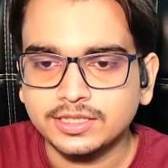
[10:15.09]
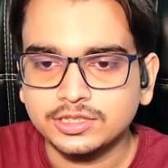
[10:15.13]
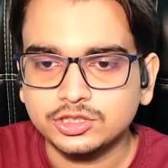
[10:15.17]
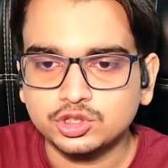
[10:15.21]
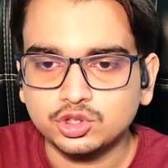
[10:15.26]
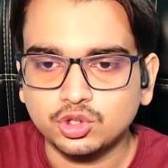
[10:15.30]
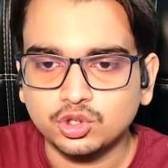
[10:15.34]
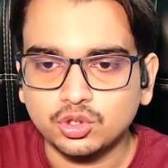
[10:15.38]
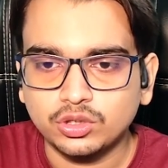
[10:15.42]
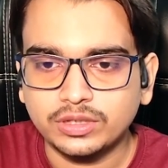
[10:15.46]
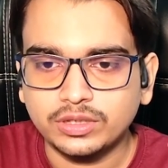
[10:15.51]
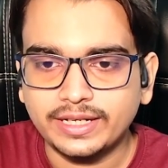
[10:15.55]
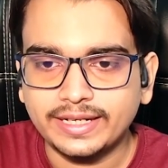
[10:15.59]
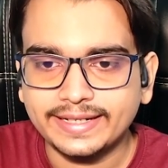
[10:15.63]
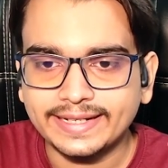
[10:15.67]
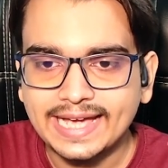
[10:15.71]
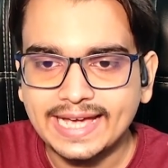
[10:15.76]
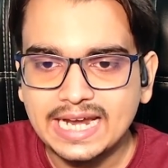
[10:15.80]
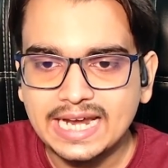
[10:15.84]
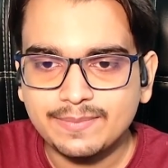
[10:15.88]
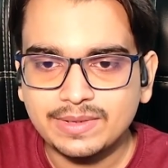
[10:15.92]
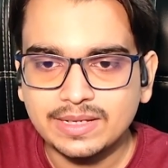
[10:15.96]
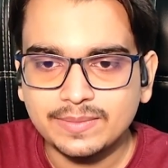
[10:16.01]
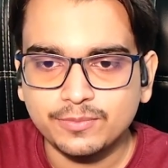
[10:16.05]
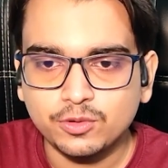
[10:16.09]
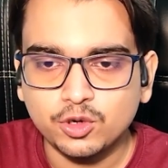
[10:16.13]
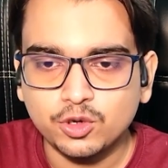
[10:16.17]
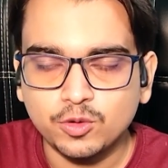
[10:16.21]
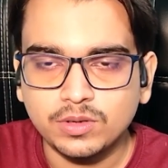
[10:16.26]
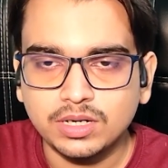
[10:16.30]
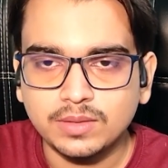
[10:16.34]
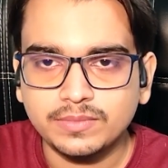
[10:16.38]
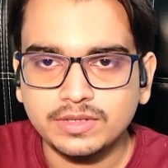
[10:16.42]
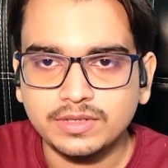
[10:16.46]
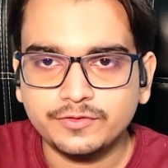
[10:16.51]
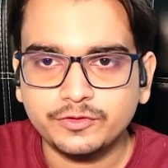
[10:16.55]
So it can be a
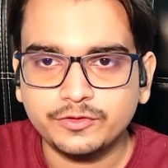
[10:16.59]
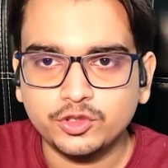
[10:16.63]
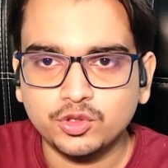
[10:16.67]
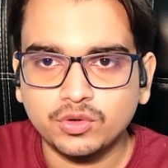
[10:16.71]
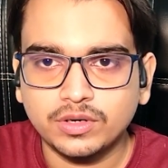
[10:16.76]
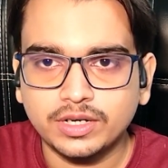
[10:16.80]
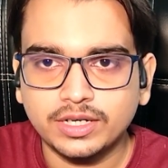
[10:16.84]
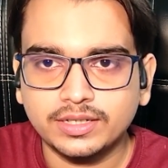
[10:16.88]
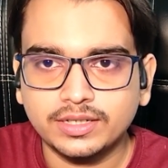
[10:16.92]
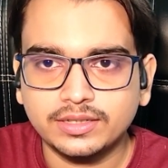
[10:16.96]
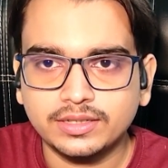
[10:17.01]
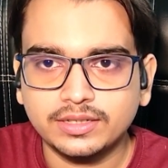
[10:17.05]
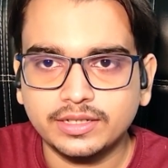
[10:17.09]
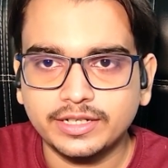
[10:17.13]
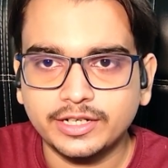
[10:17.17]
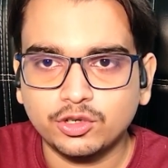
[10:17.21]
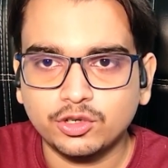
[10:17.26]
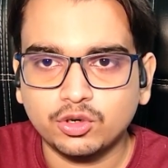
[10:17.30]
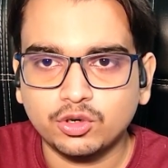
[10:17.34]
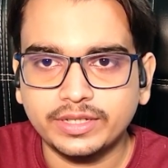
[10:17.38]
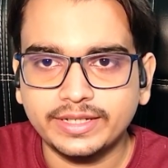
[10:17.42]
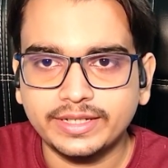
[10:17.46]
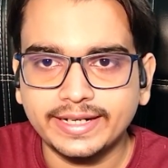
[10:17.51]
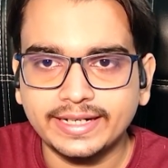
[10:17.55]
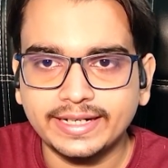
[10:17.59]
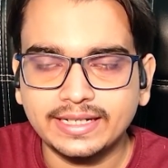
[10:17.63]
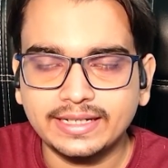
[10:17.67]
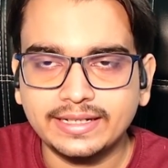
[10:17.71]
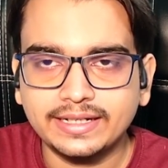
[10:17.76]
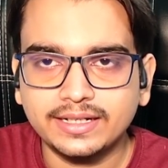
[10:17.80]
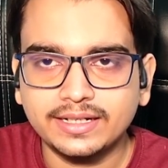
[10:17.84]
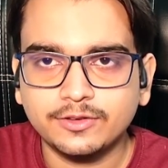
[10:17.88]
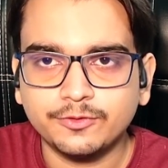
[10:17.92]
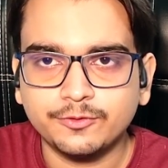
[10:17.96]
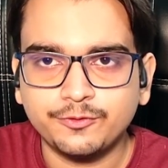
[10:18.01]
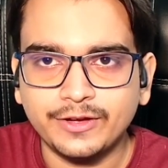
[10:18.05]
problem if you are recording
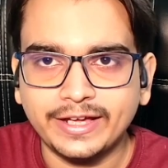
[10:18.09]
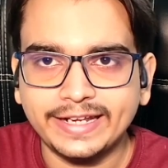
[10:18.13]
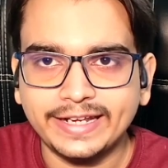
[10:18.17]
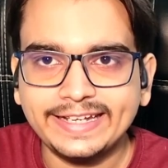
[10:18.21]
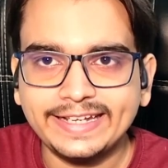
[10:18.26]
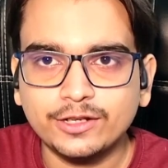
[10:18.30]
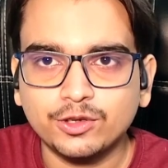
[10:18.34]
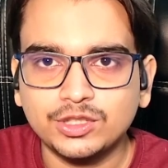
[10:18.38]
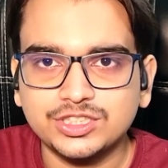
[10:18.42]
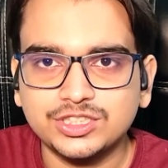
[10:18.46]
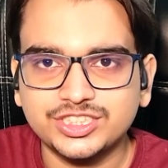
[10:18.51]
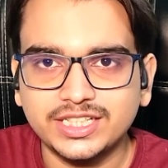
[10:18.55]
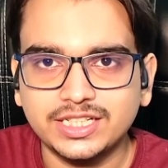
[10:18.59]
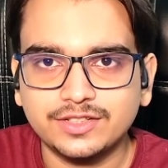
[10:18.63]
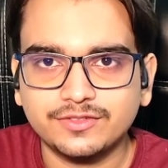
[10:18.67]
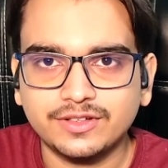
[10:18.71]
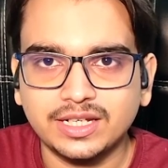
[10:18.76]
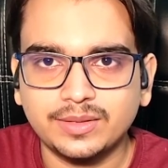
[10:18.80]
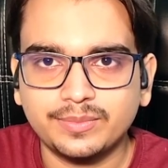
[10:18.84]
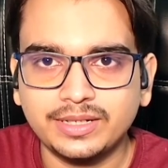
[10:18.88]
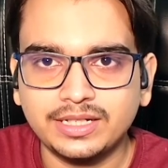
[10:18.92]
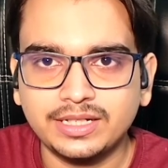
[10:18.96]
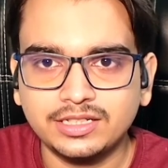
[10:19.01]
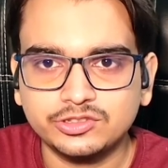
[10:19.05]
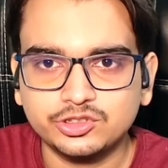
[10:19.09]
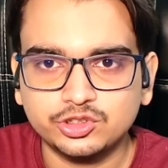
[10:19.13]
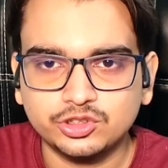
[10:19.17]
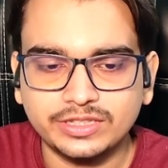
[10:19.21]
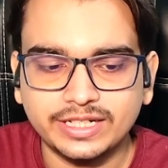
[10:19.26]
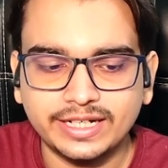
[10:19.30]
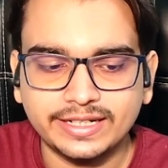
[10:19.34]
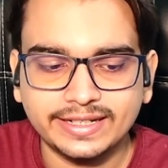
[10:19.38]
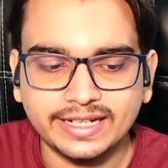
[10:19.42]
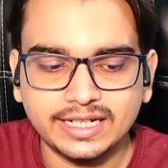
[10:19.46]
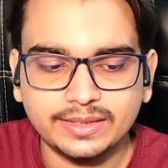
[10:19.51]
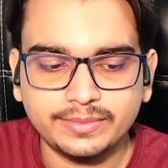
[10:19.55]
in a very noisy environment. So
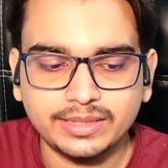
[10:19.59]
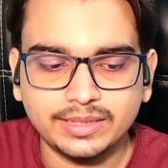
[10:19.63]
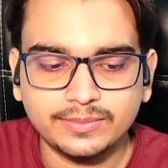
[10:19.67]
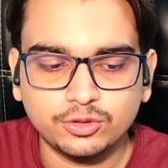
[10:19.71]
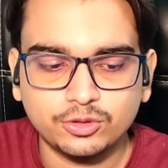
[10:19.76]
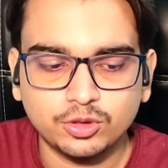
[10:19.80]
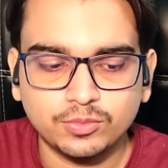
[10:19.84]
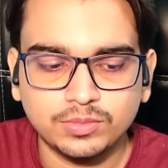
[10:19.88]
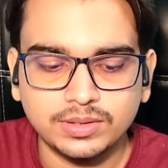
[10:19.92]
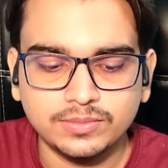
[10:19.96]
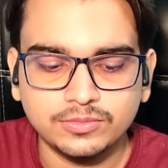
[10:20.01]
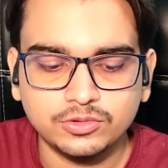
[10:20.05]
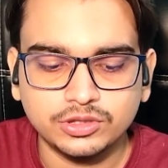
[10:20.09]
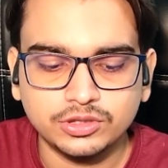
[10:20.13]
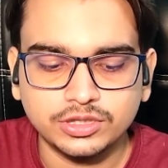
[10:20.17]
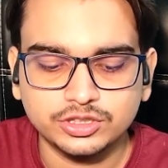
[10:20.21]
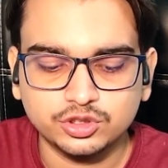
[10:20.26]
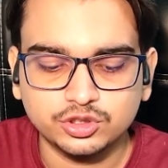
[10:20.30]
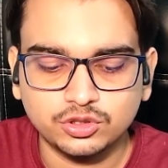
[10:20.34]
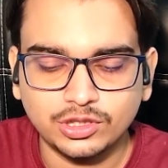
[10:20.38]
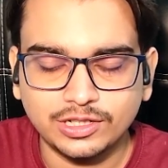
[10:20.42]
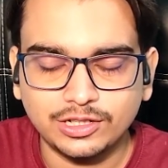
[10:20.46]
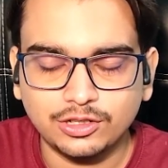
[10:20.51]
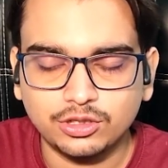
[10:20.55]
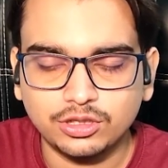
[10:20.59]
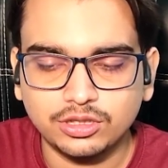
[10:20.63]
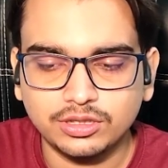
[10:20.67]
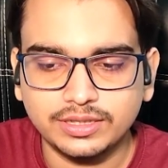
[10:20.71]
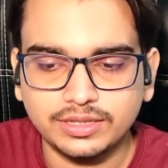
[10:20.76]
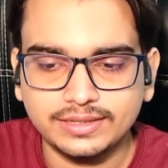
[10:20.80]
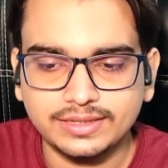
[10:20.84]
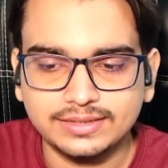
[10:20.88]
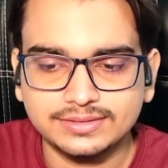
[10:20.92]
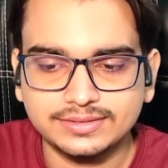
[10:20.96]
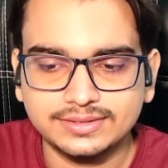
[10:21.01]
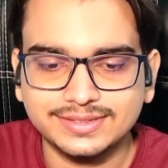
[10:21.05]
that can be a problem. Okay. So
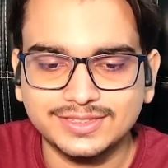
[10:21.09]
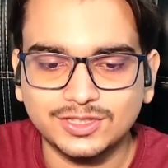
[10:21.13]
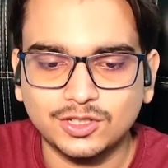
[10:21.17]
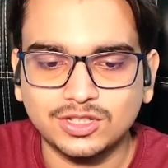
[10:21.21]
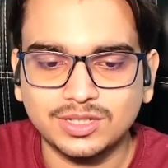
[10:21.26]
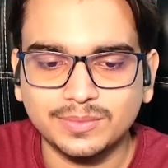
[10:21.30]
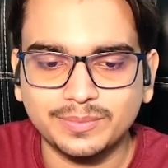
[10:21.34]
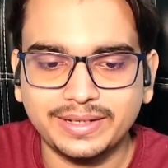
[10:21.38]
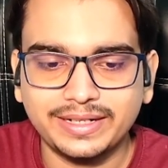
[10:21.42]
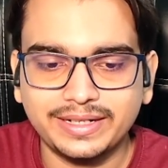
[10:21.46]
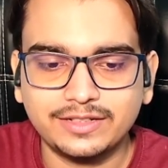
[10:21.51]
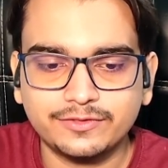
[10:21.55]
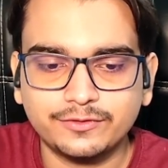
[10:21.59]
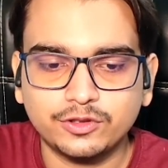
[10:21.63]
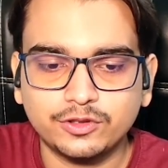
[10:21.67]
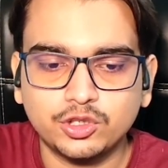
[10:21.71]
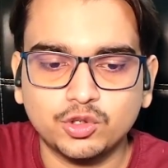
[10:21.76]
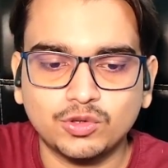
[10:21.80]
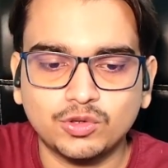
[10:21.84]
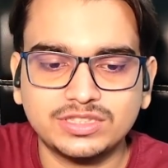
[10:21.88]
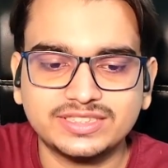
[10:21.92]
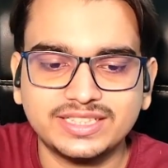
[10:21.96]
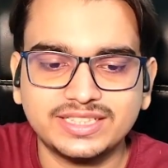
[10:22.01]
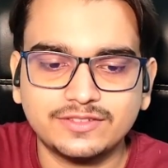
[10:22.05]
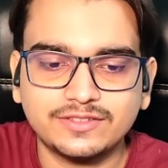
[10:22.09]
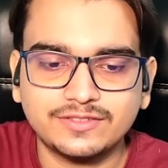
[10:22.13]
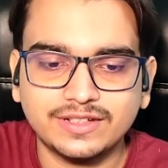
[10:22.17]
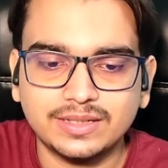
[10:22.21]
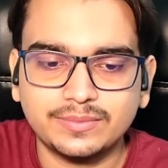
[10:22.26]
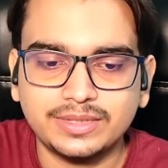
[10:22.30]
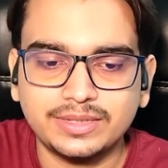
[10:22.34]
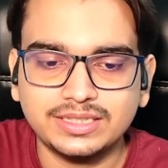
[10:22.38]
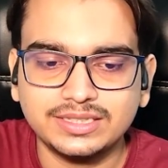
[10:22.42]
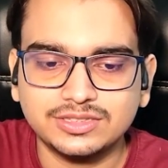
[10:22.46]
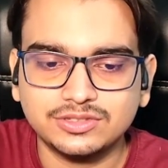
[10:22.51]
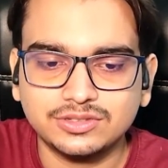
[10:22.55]
this is not meant for noisy
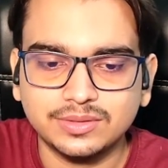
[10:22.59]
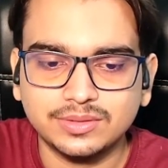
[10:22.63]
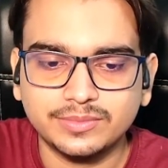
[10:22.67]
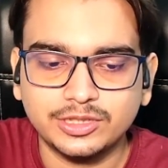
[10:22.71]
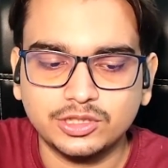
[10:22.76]
environment. Okay.